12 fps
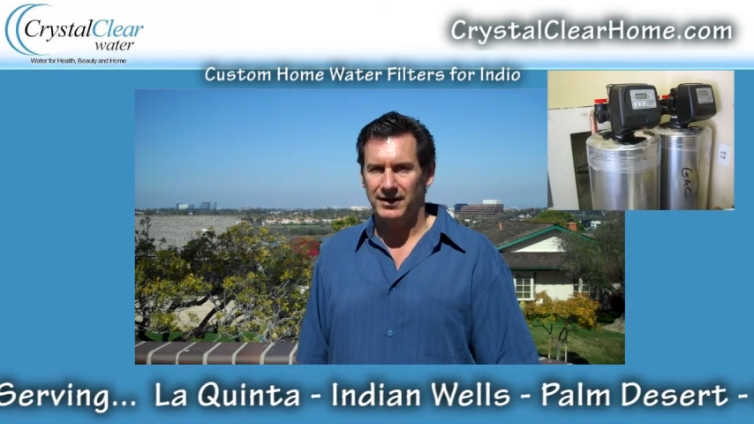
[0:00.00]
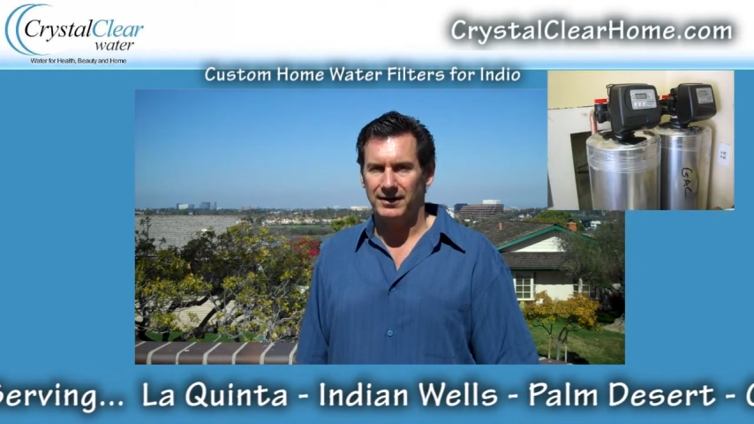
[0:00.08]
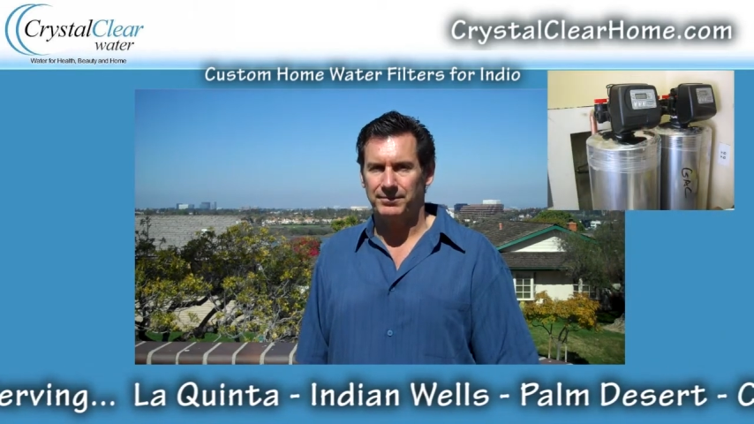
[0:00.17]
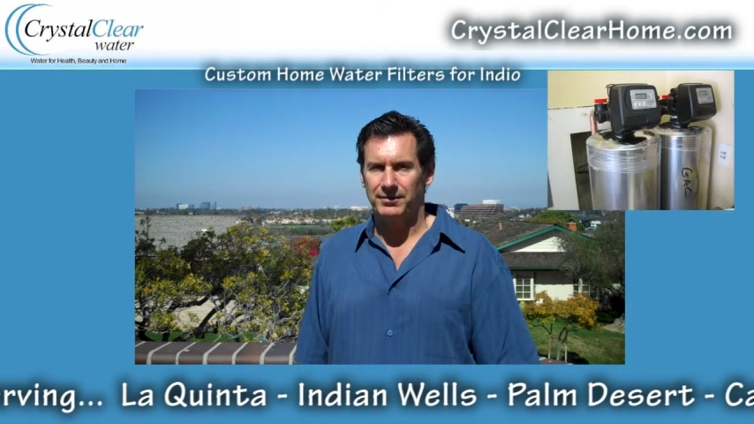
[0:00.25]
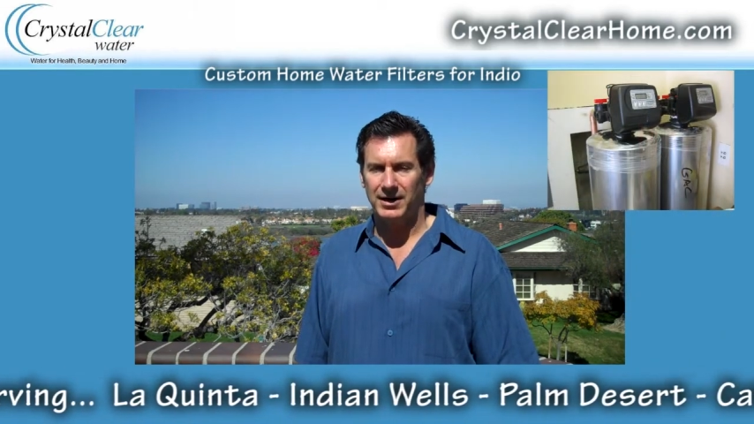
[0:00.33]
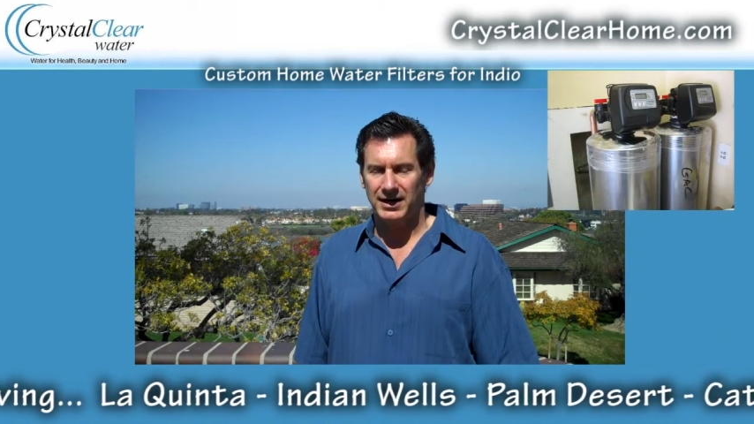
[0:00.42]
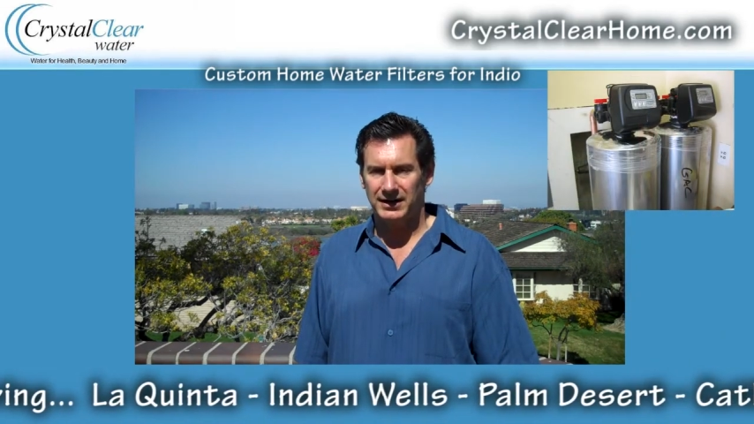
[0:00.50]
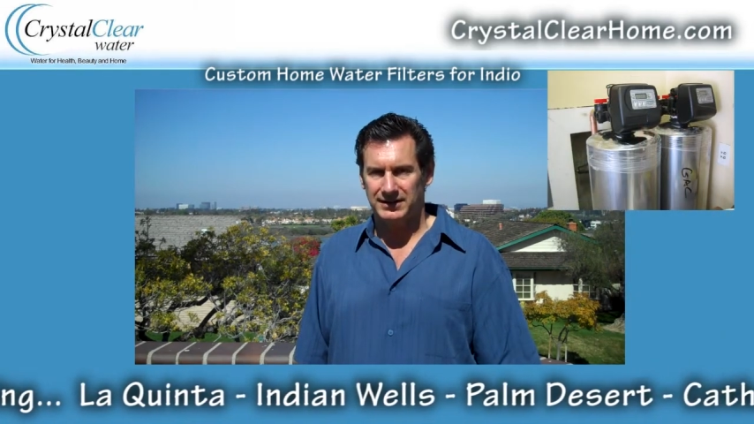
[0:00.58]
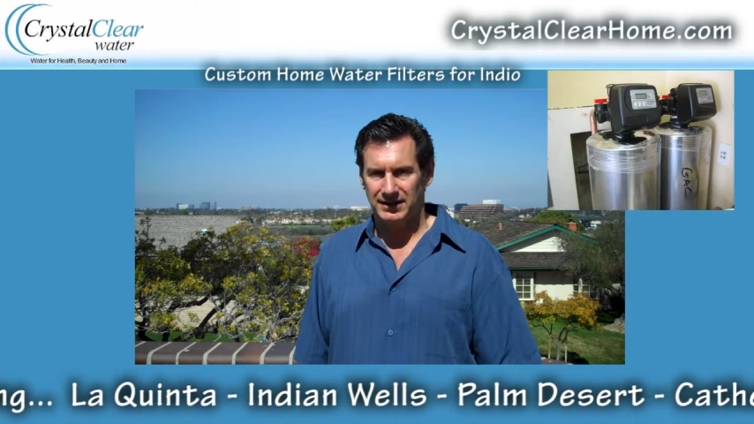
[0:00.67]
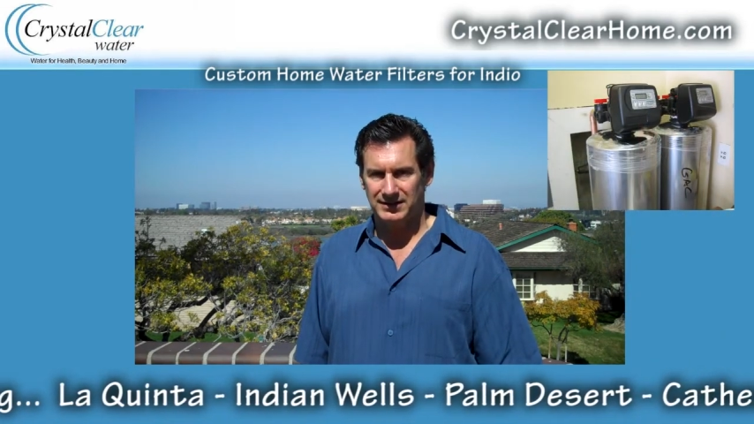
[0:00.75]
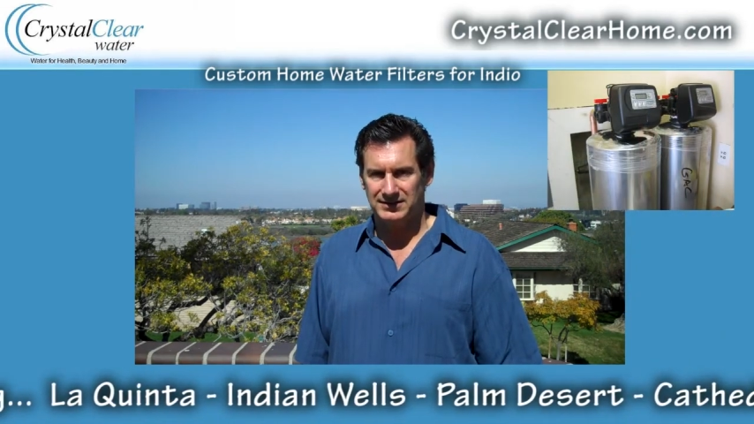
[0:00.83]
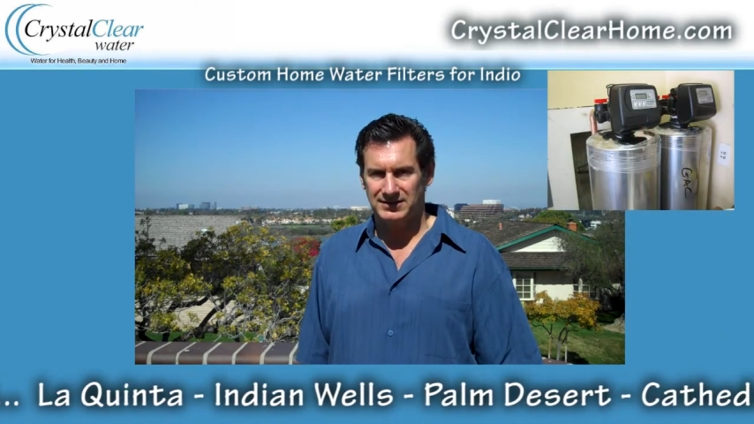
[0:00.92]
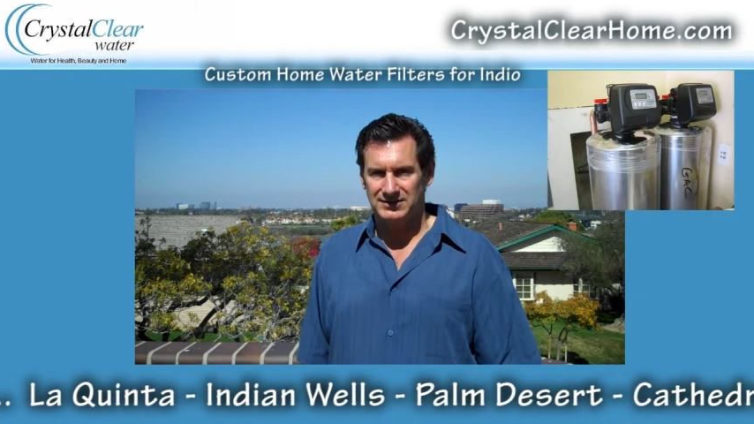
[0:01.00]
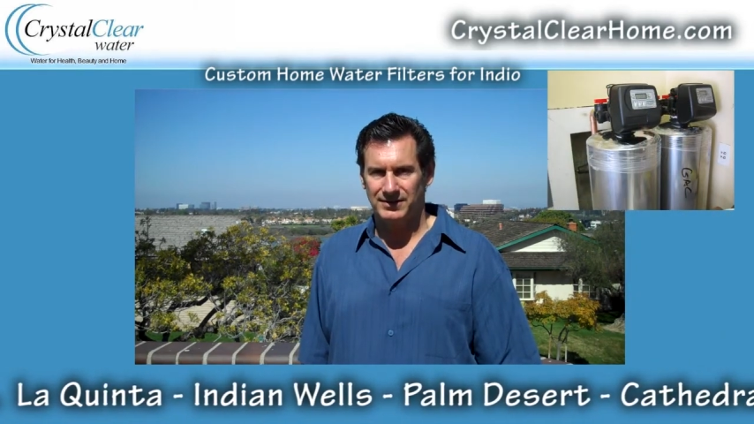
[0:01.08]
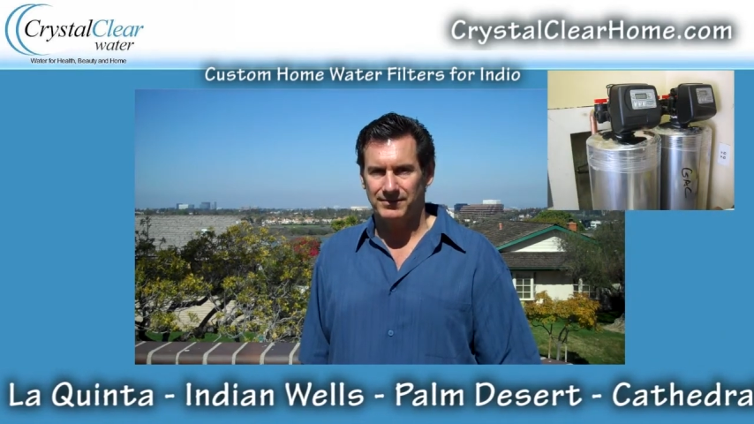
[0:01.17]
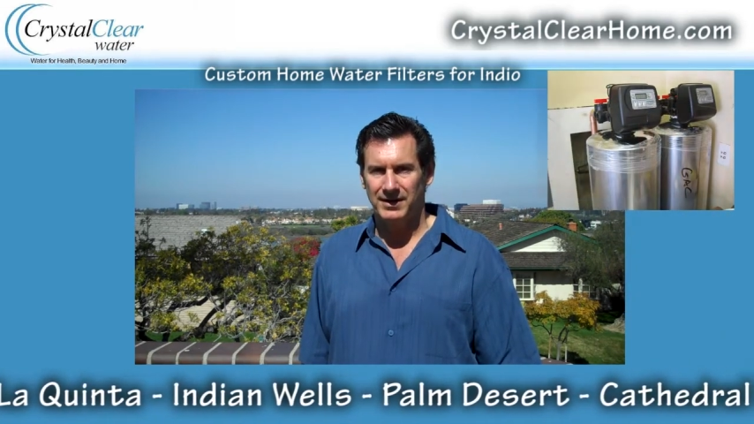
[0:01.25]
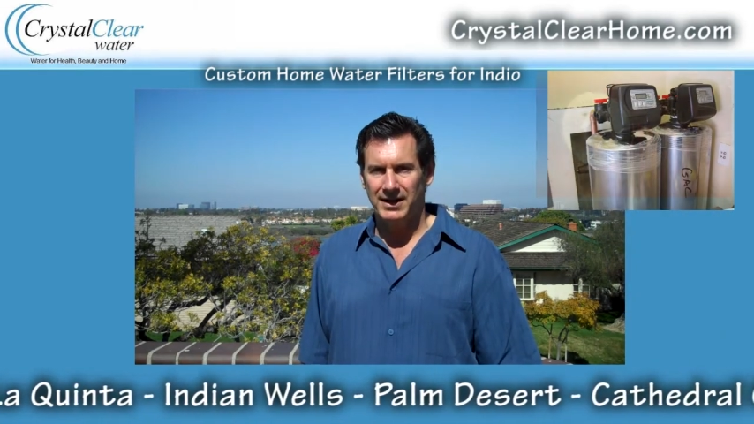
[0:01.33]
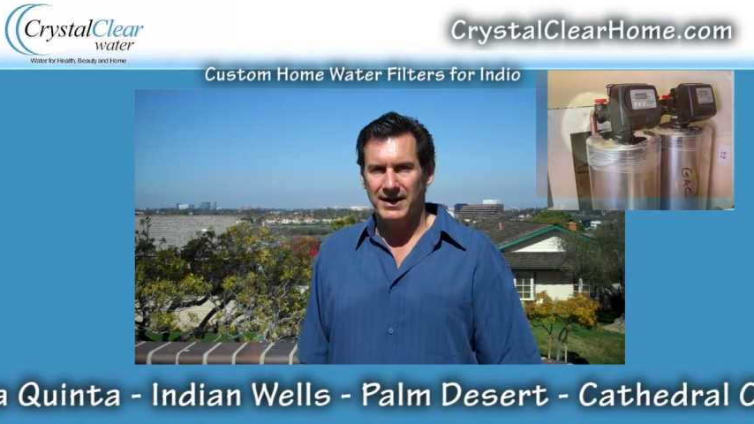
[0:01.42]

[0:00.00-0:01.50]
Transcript: a product and a system